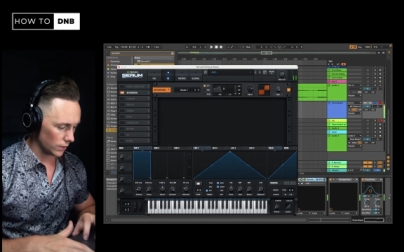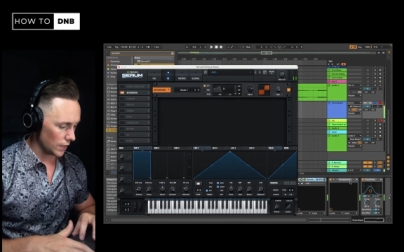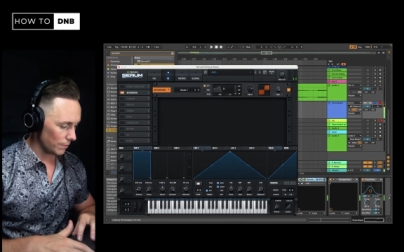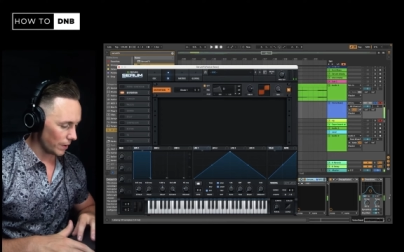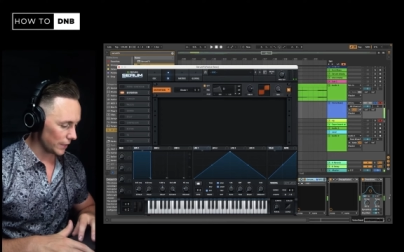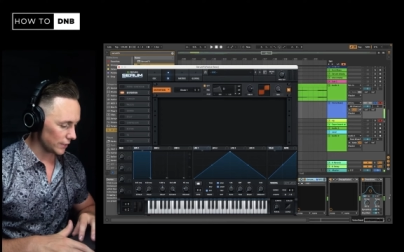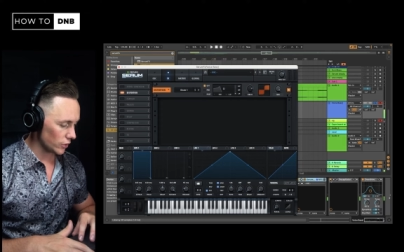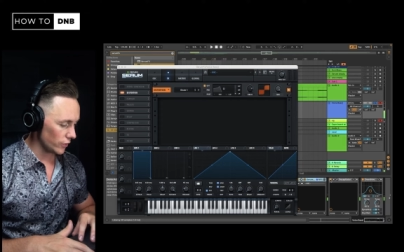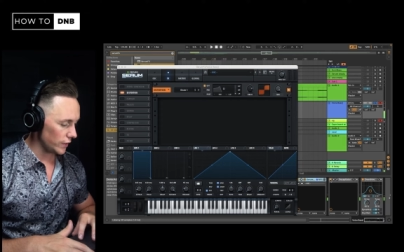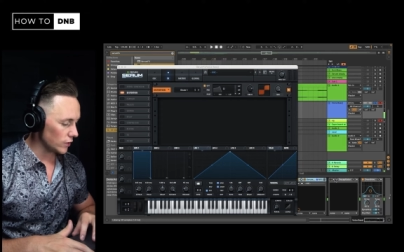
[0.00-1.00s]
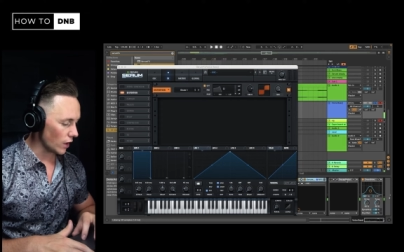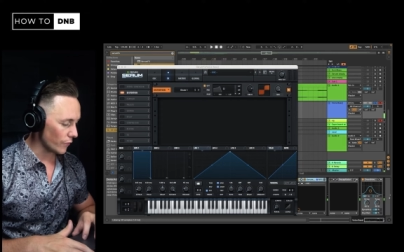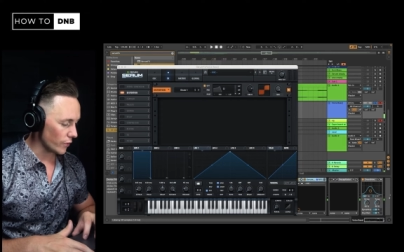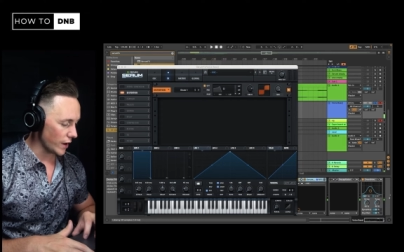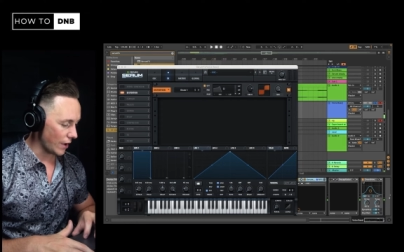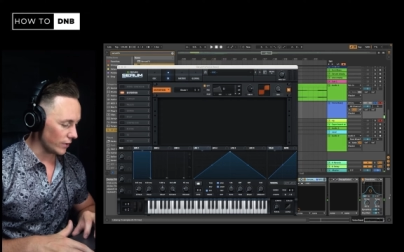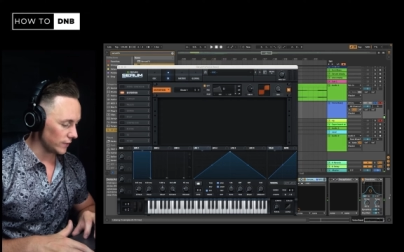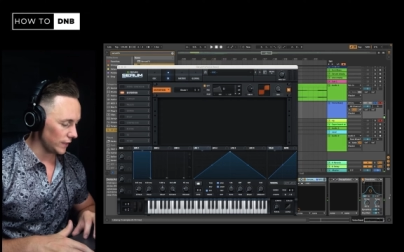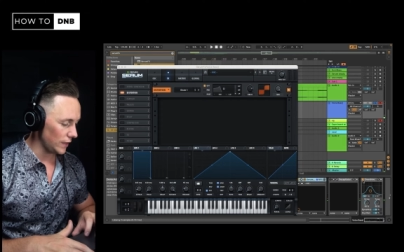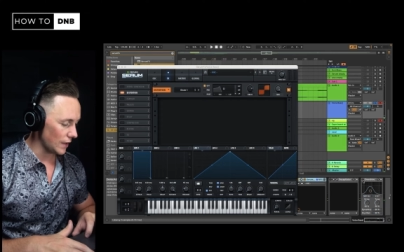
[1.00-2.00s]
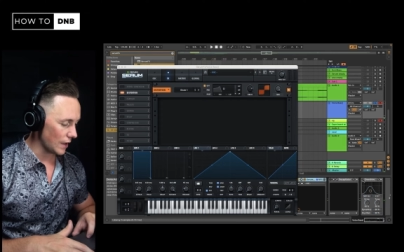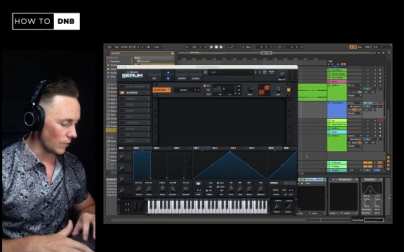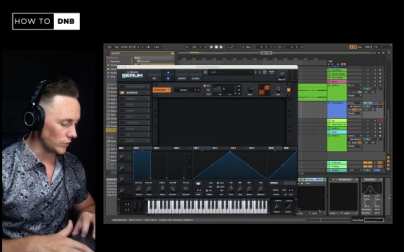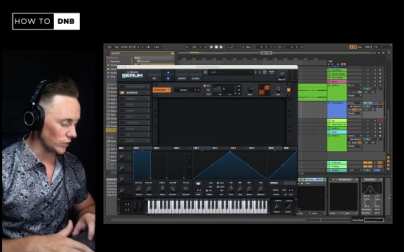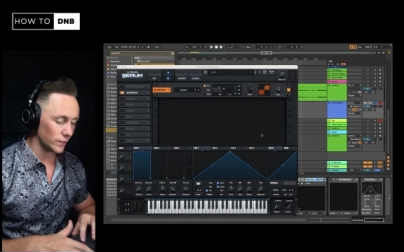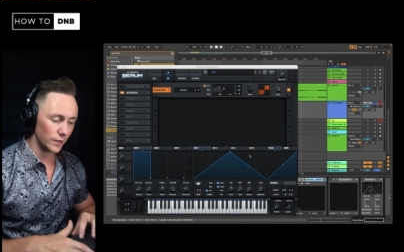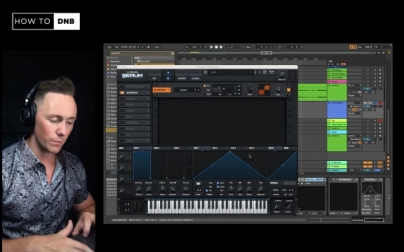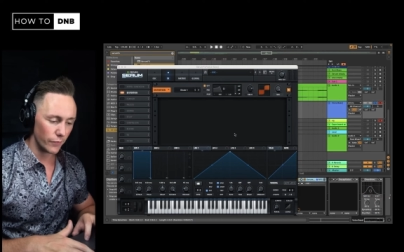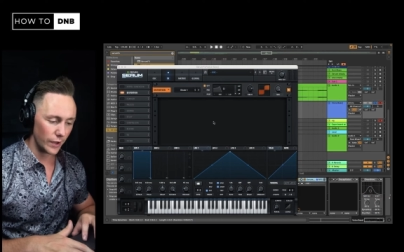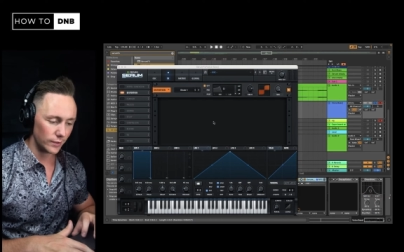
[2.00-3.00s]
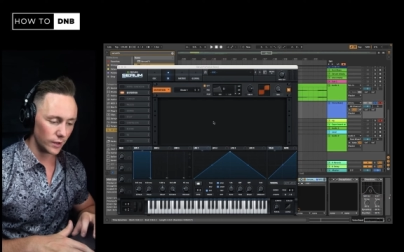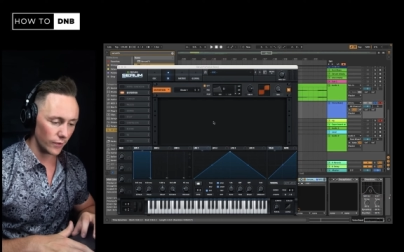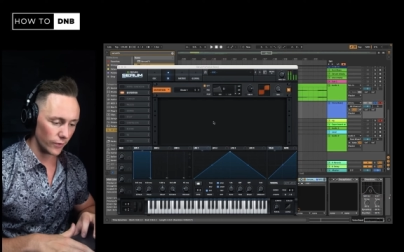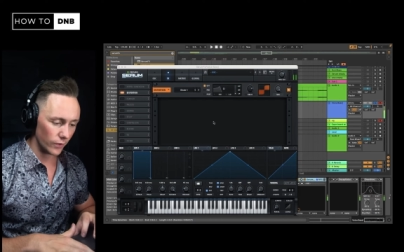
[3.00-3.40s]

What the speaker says: Maybe let's turn these off for now and see how just Serum FX does.